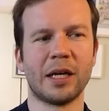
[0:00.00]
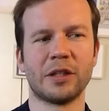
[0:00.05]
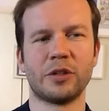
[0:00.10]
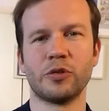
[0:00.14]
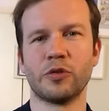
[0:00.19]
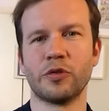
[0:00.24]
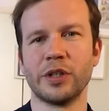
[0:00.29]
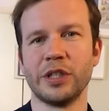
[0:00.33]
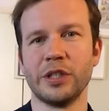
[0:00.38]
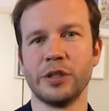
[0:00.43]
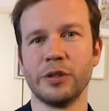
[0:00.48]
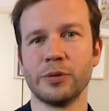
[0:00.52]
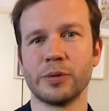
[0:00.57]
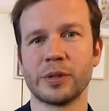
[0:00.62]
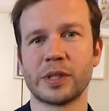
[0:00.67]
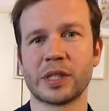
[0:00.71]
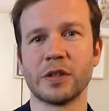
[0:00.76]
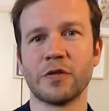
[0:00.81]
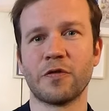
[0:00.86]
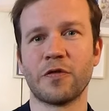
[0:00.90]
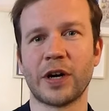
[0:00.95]
to
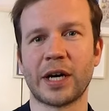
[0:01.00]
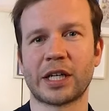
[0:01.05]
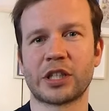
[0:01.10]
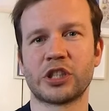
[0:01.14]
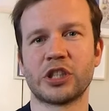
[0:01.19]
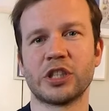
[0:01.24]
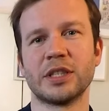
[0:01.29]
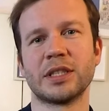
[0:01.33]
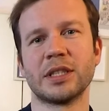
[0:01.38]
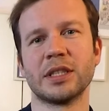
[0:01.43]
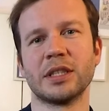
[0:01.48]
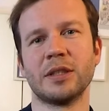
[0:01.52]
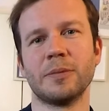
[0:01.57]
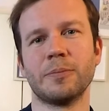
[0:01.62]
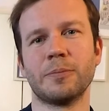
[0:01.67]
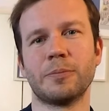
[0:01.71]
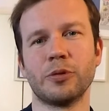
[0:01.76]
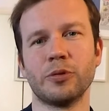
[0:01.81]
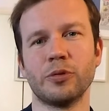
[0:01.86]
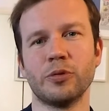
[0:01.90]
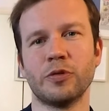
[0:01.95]
reduce infections and
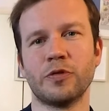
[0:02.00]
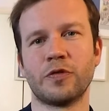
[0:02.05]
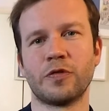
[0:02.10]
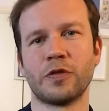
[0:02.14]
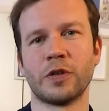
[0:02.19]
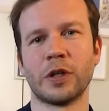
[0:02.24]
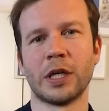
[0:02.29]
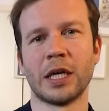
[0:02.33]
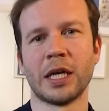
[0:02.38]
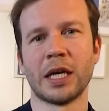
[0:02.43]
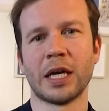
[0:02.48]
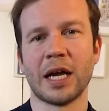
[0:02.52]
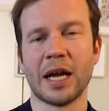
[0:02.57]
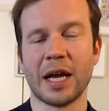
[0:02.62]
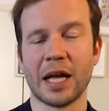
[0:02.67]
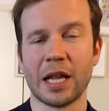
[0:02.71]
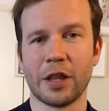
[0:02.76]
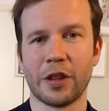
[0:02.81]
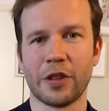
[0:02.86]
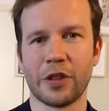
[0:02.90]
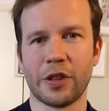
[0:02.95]
improve
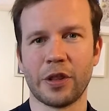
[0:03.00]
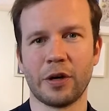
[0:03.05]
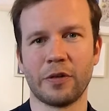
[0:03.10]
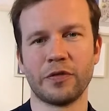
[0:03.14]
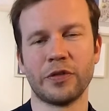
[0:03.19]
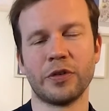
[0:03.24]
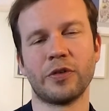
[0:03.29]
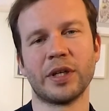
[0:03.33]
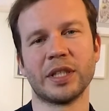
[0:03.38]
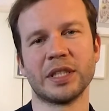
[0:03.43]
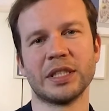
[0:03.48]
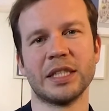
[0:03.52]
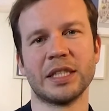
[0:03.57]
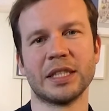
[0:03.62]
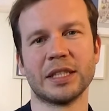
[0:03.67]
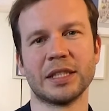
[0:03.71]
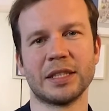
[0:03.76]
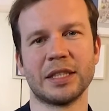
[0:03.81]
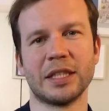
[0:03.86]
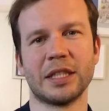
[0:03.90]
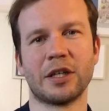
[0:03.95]
health of the
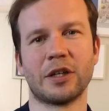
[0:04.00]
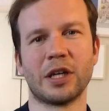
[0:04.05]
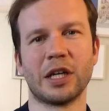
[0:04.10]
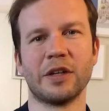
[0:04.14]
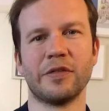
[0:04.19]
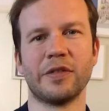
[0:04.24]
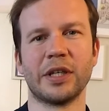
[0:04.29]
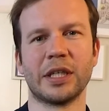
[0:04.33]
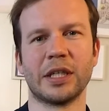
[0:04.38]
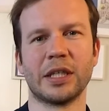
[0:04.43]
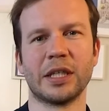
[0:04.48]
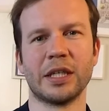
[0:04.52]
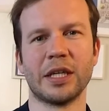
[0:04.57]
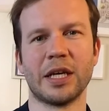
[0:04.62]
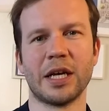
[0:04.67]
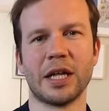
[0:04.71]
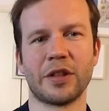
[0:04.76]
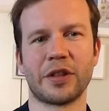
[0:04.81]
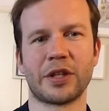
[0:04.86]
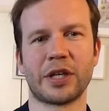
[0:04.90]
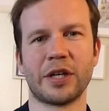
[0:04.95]
residents that are living in
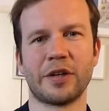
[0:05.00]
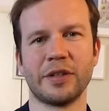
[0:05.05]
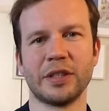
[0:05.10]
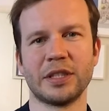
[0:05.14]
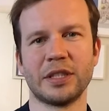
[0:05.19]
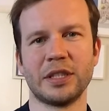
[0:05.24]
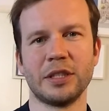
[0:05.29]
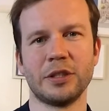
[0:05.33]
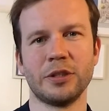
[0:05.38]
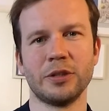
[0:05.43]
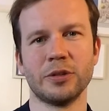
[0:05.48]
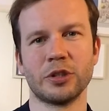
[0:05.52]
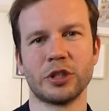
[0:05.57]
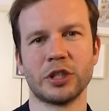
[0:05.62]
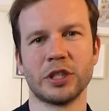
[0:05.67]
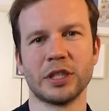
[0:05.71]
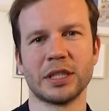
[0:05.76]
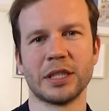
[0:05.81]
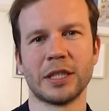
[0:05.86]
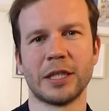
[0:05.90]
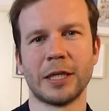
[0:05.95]
healthcare
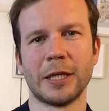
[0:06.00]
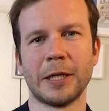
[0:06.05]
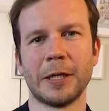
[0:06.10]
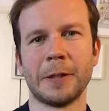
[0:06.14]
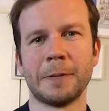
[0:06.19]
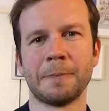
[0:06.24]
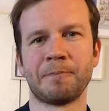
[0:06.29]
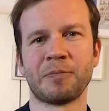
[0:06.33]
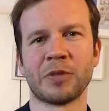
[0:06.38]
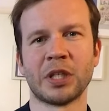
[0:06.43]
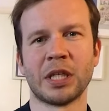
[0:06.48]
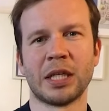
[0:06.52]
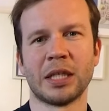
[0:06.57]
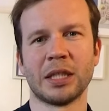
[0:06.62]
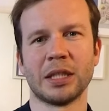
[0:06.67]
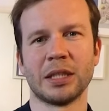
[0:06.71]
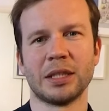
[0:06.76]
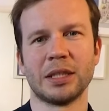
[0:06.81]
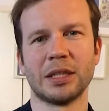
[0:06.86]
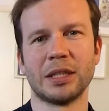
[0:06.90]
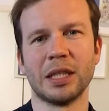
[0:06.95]
institutions.
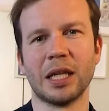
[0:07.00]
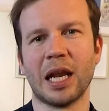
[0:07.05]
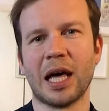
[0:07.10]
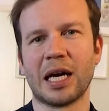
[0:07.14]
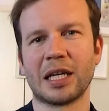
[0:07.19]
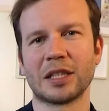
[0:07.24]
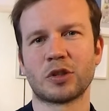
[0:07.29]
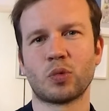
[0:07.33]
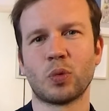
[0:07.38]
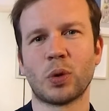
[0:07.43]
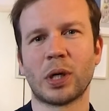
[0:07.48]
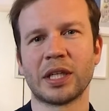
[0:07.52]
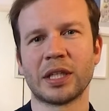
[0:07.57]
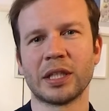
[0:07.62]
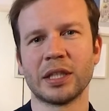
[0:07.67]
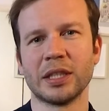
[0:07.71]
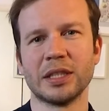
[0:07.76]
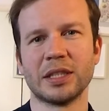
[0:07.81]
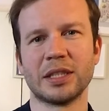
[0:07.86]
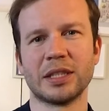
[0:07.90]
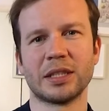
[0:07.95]
The last
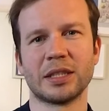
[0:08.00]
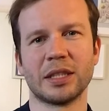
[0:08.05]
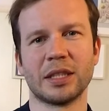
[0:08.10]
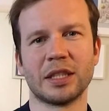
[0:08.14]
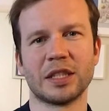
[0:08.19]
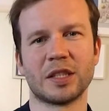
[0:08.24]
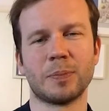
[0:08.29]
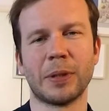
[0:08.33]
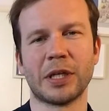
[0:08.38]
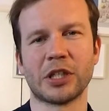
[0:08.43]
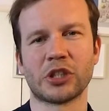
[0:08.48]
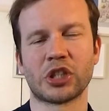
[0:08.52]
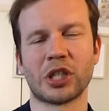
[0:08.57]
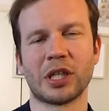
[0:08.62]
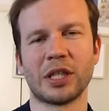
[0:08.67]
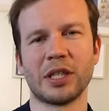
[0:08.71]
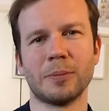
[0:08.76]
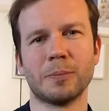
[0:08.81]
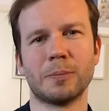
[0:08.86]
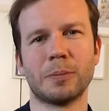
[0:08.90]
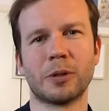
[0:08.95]
one is
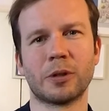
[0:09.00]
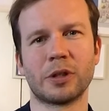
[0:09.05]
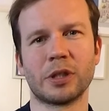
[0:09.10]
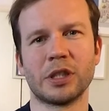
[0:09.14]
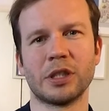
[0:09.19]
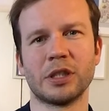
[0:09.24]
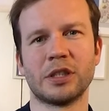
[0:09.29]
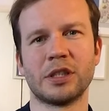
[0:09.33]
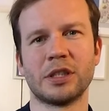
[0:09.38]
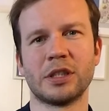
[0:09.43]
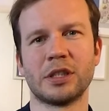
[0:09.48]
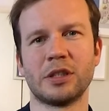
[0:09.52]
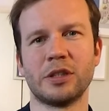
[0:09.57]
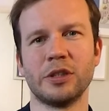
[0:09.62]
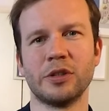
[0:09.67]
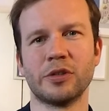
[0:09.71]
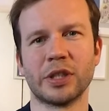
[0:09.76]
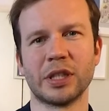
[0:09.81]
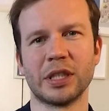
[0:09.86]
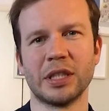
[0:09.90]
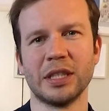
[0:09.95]
especially important
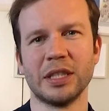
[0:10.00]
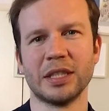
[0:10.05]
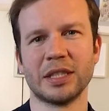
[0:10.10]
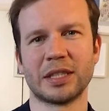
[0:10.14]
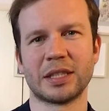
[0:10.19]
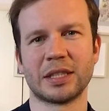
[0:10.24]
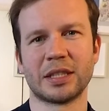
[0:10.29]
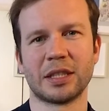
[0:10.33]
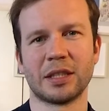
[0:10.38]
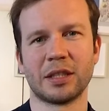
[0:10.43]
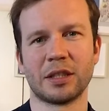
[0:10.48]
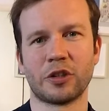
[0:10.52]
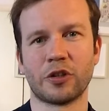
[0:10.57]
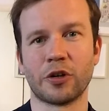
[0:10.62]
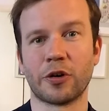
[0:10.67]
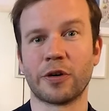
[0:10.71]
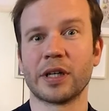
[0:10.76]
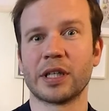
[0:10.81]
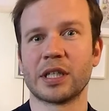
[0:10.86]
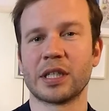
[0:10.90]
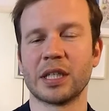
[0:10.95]
during these
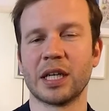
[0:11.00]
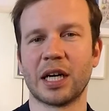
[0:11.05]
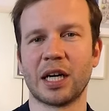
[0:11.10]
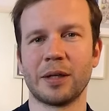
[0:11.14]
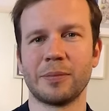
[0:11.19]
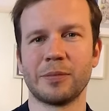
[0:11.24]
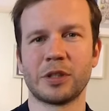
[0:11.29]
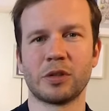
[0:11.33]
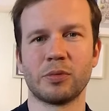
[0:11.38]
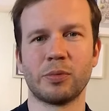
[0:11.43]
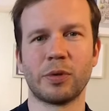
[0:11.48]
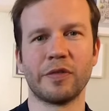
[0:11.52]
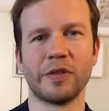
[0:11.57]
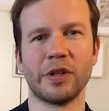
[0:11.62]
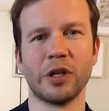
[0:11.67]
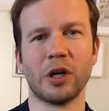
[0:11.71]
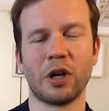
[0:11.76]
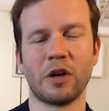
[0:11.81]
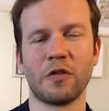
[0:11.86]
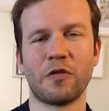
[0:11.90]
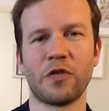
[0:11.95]
current times where
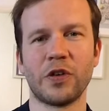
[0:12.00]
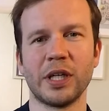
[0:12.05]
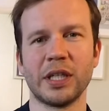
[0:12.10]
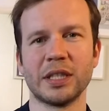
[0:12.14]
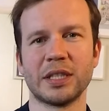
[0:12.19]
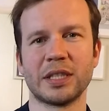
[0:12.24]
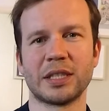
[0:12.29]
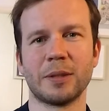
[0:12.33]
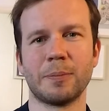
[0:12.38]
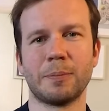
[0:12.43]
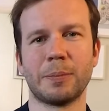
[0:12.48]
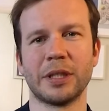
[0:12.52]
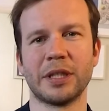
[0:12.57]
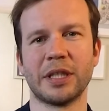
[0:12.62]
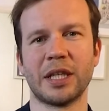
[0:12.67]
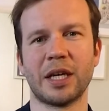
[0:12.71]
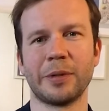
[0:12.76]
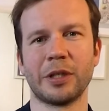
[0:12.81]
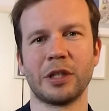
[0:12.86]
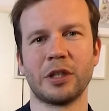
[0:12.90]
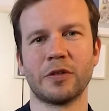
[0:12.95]
we all face the
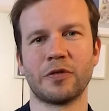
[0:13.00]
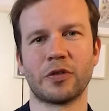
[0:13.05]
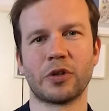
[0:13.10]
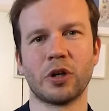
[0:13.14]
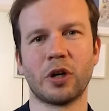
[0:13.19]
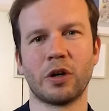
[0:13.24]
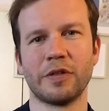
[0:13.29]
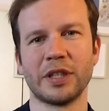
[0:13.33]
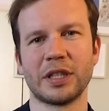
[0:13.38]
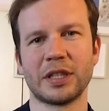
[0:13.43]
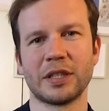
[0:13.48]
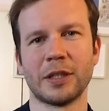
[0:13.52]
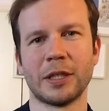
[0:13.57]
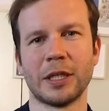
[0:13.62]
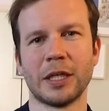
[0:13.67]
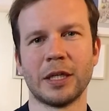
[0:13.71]
pandemic of COVID.